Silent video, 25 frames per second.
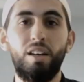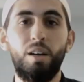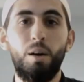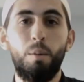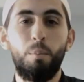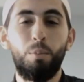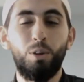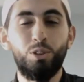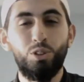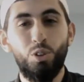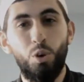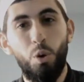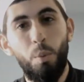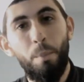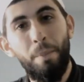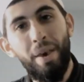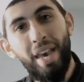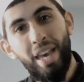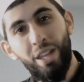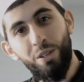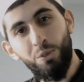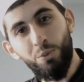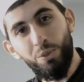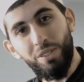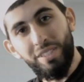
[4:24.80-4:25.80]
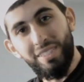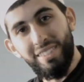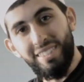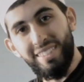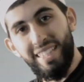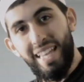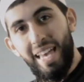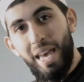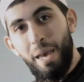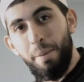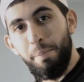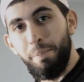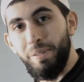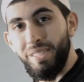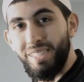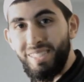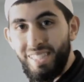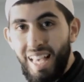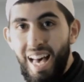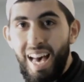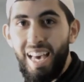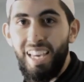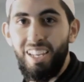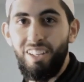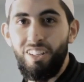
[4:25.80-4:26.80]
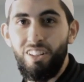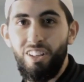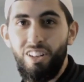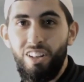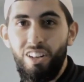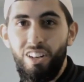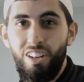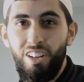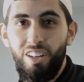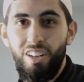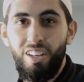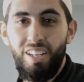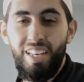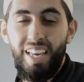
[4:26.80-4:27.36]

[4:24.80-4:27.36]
but also a man who can stand beside her.